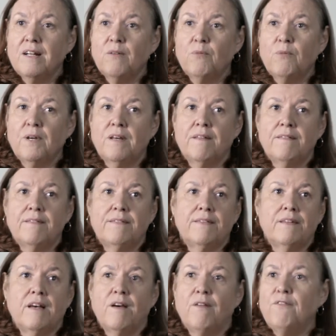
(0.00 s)
with
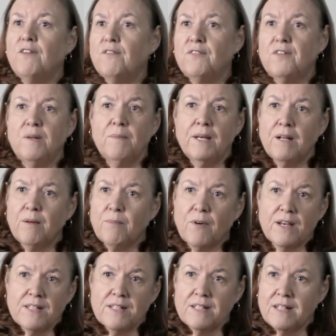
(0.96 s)
a 50-minute
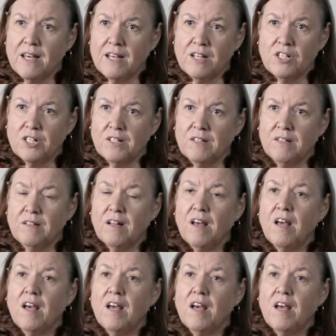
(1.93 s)
presentation,